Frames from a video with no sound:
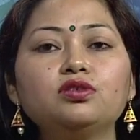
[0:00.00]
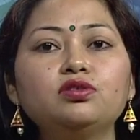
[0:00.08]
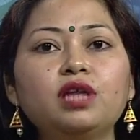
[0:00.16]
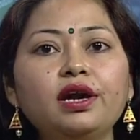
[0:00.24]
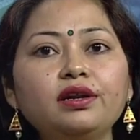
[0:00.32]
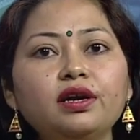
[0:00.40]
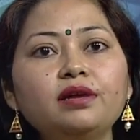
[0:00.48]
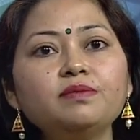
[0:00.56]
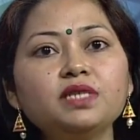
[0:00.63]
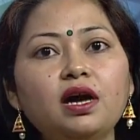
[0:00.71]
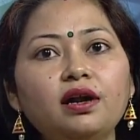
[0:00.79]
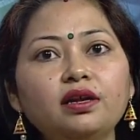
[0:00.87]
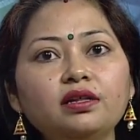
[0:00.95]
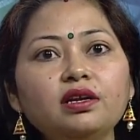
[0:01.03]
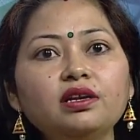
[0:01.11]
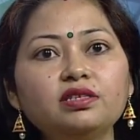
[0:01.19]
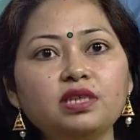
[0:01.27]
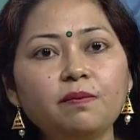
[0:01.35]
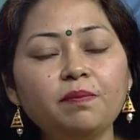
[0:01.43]
So that comes under
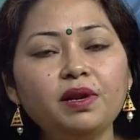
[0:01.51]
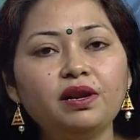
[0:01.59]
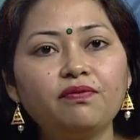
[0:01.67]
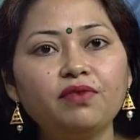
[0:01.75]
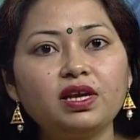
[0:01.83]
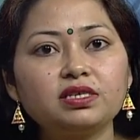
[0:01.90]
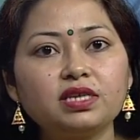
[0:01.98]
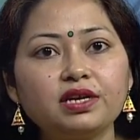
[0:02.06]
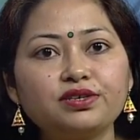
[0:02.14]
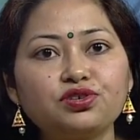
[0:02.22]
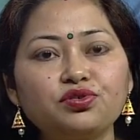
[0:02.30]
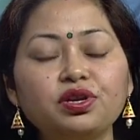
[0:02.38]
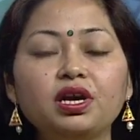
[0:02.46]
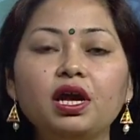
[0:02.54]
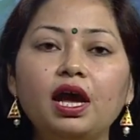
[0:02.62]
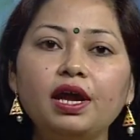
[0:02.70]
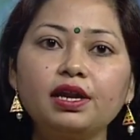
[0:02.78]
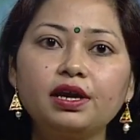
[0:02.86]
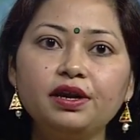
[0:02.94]
the simple reflex action
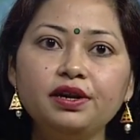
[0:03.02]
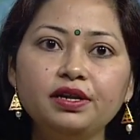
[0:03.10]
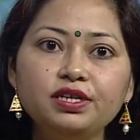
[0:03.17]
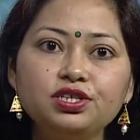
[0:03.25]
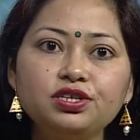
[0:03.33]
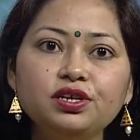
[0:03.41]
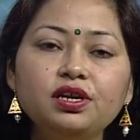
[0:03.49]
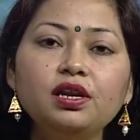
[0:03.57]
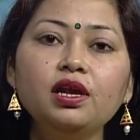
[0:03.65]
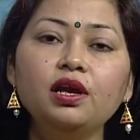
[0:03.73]
and conditional